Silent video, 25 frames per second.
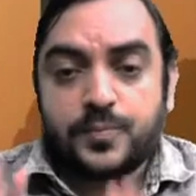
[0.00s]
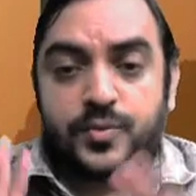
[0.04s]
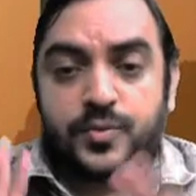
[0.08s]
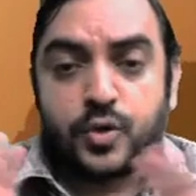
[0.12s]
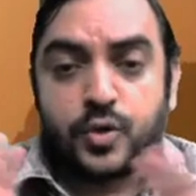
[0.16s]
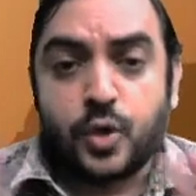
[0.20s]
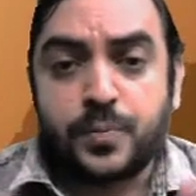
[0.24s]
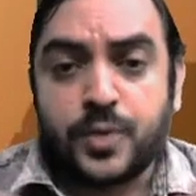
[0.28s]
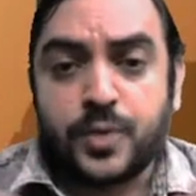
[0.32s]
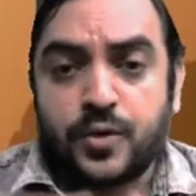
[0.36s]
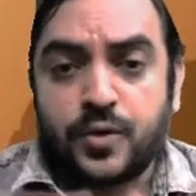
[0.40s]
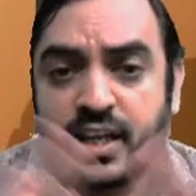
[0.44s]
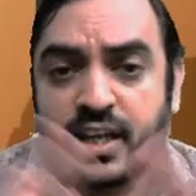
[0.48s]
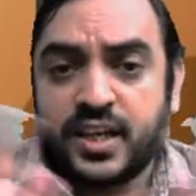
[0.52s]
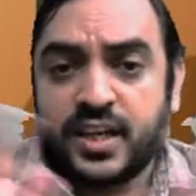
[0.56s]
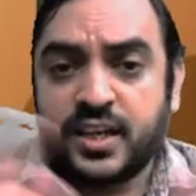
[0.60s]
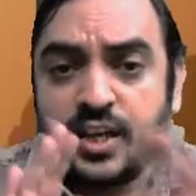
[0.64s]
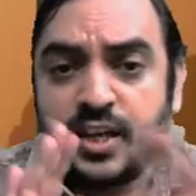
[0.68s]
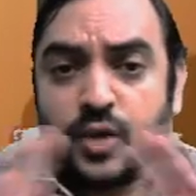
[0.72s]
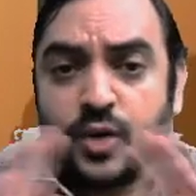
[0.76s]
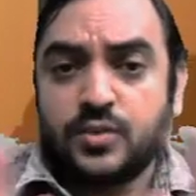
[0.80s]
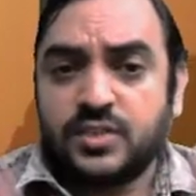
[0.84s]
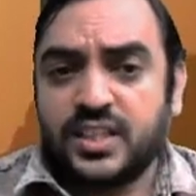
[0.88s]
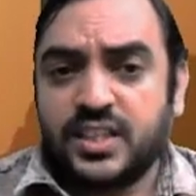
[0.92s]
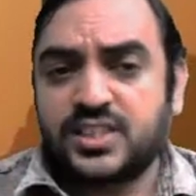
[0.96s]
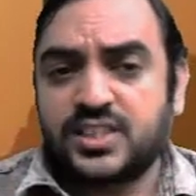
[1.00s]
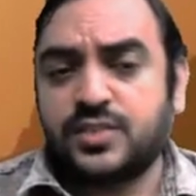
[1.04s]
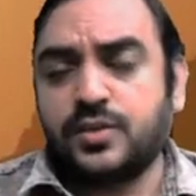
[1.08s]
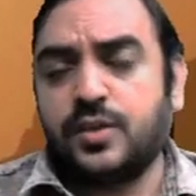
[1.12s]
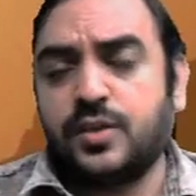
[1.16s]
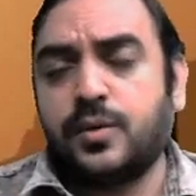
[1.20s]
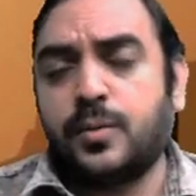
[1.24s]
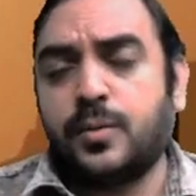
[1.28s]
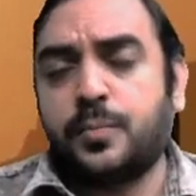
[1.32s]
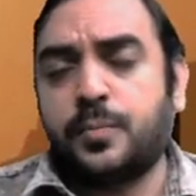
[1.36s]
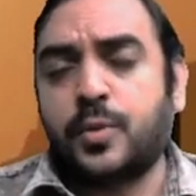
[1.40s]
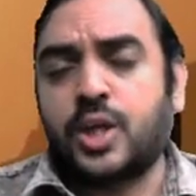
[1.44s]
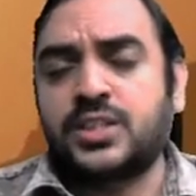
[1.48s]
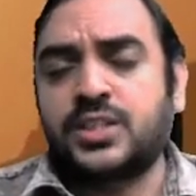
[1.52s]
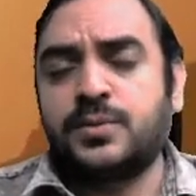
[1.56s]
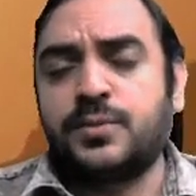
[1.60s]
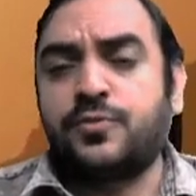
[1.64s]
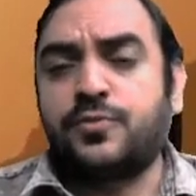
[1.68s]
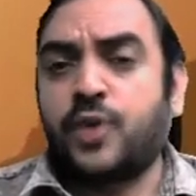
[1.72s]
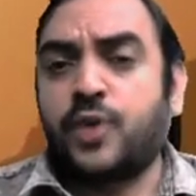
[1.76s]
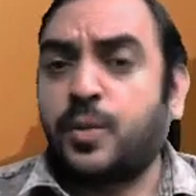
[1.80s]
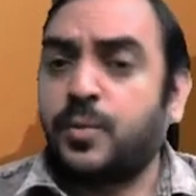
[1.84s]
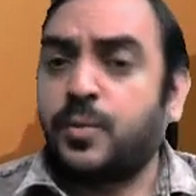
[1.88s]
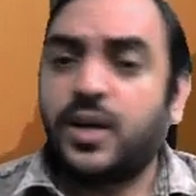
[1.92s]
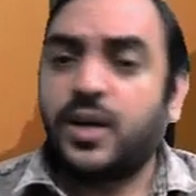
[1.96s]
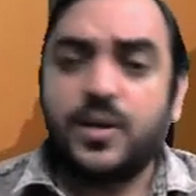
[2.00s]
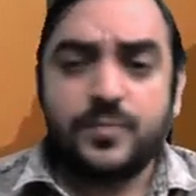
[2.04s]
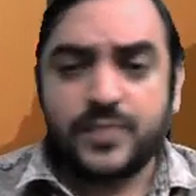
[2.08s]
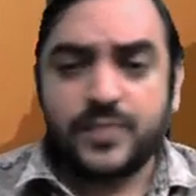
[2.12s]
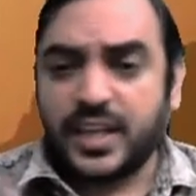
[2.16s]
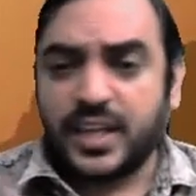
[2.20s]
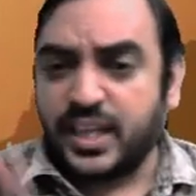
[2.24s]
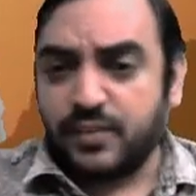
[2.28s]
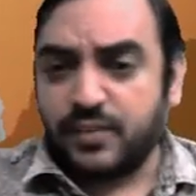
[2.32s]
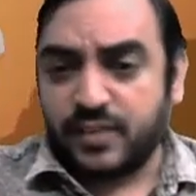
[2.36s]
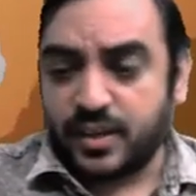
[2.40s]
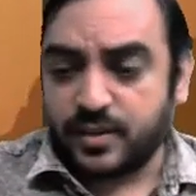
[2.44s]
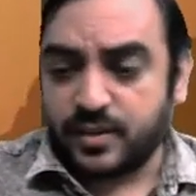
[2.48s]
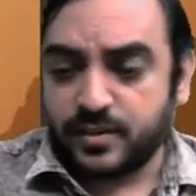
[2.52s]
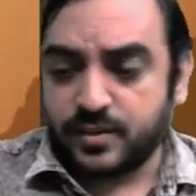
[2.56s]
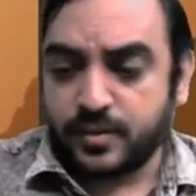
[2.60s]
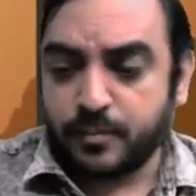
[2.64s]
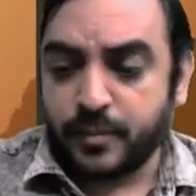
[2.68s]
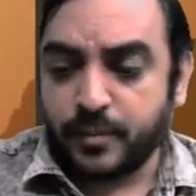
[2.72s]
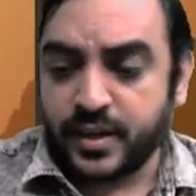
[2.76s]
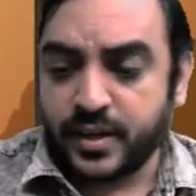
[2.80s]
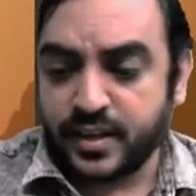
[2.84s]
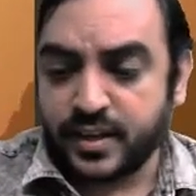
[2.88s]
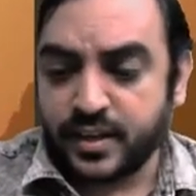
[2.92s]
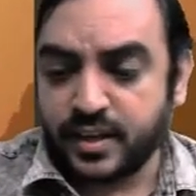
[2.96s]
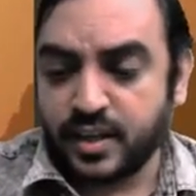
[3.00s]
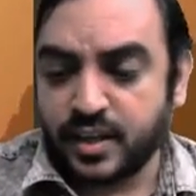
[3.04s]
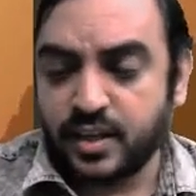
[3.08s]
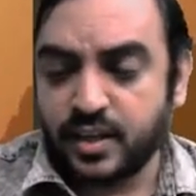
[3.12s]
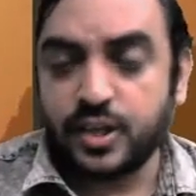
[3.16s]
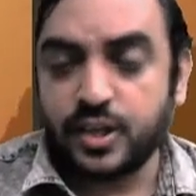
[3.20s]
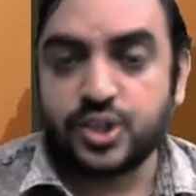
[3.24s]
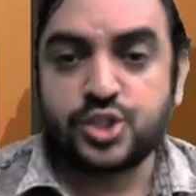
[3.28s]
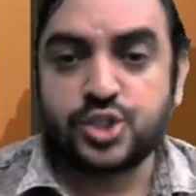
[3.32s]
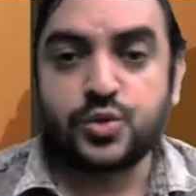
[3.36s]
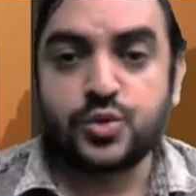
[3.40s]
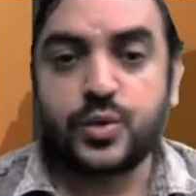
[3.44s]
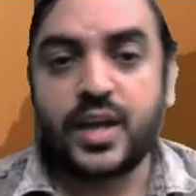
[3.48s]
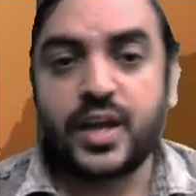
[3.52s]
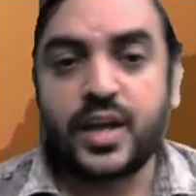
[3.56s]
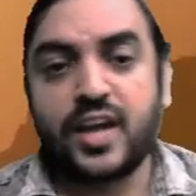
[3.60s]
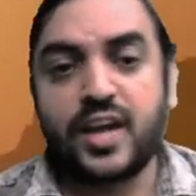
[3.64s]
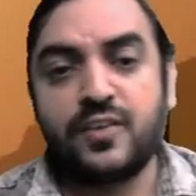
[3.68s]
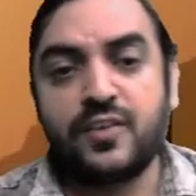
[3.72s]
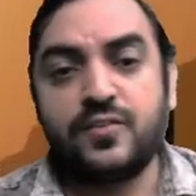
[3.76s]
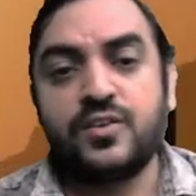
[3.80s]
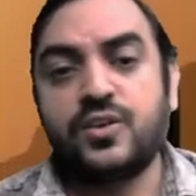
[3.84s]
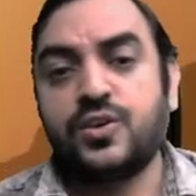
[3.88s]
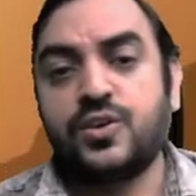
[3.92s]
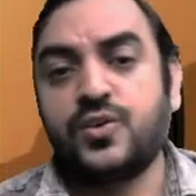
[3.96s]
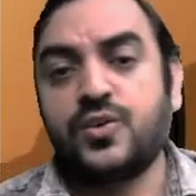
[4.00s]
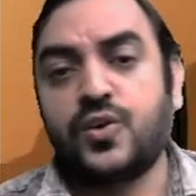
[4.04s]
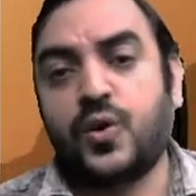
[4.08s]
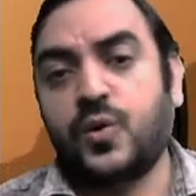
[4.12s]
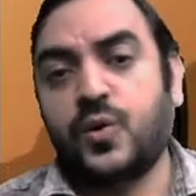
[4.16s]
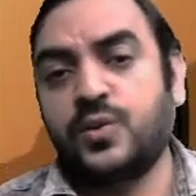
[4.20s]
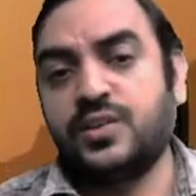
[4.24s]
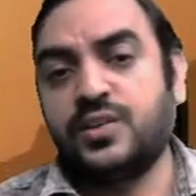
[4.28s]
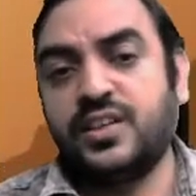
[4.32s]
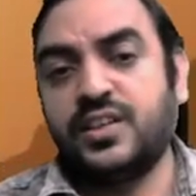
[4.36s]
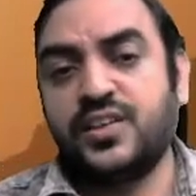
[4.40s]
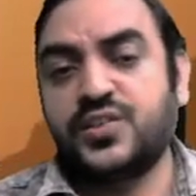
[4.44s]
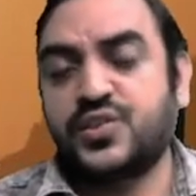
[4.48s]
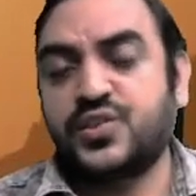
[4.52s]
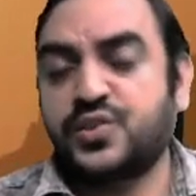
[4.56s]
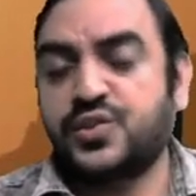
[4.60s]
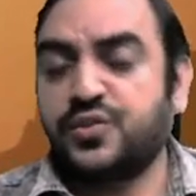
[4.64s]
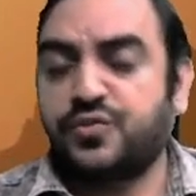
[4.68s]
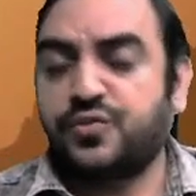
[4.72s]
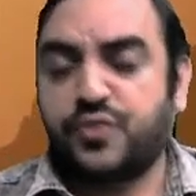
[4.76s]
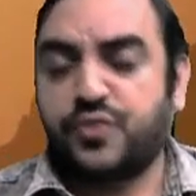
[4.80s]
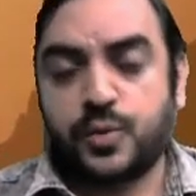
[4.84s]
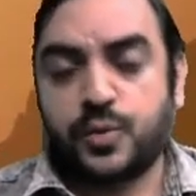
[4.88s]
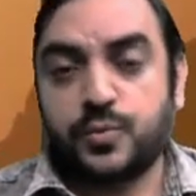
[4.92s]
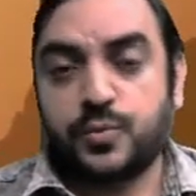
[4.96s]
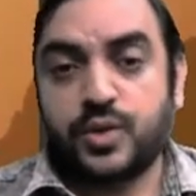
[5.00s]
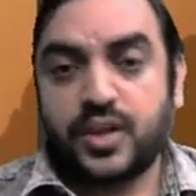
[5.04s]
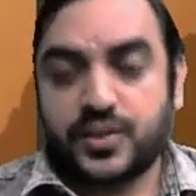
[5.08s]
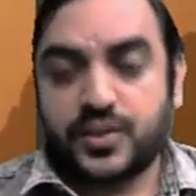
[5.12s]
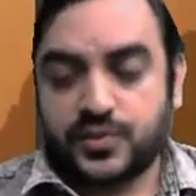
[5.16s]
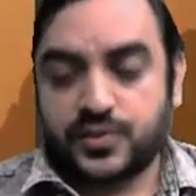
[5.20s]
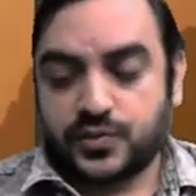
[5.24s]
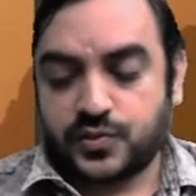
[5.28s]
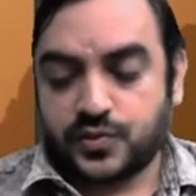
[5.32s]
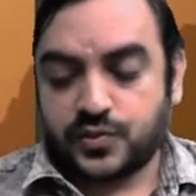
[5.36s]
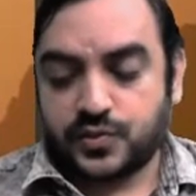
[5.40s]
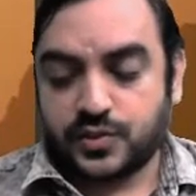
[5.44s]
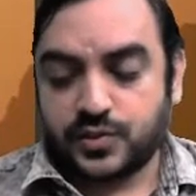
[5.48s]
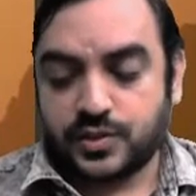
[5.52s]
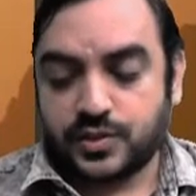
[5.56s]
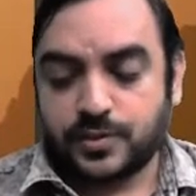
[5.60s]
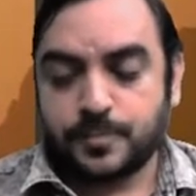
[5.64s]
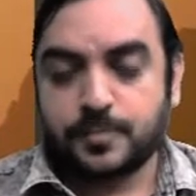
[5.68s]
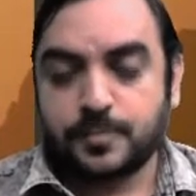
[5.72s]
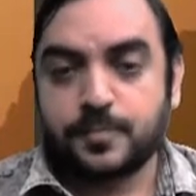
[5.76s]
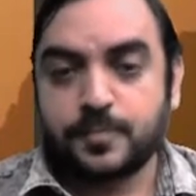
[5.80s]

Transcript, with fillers: Hope you have taken down this approximate formula. Anyway, material should have all these formulas.